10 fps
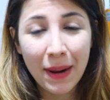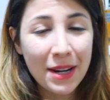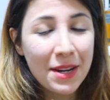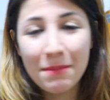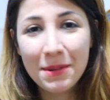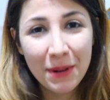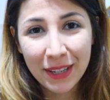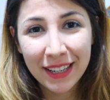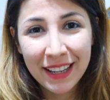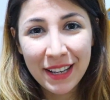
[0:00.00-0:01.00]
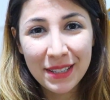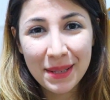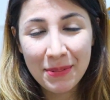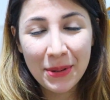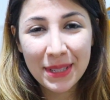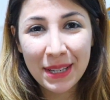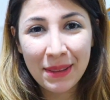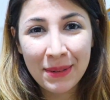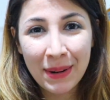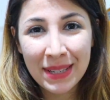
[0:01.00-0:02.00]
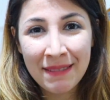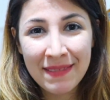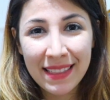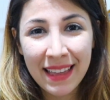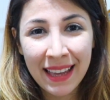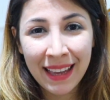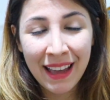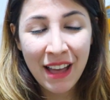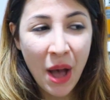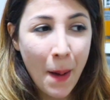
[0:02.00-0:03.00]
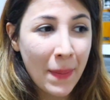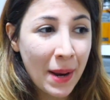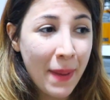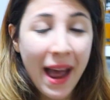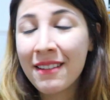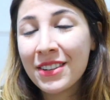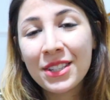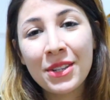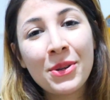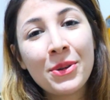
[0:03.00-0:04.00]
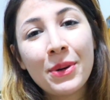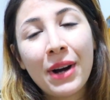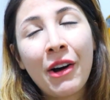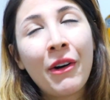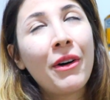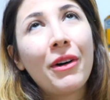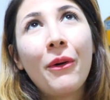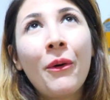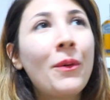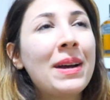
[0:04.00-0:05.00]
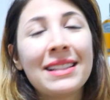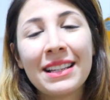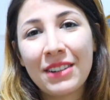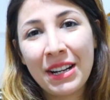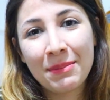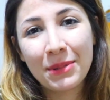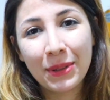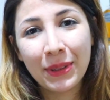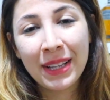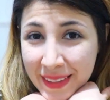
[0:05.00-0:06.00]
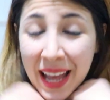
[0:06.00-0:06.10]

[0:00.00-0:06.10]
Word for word: my number one supporter throughout everything my parents who are always incredible,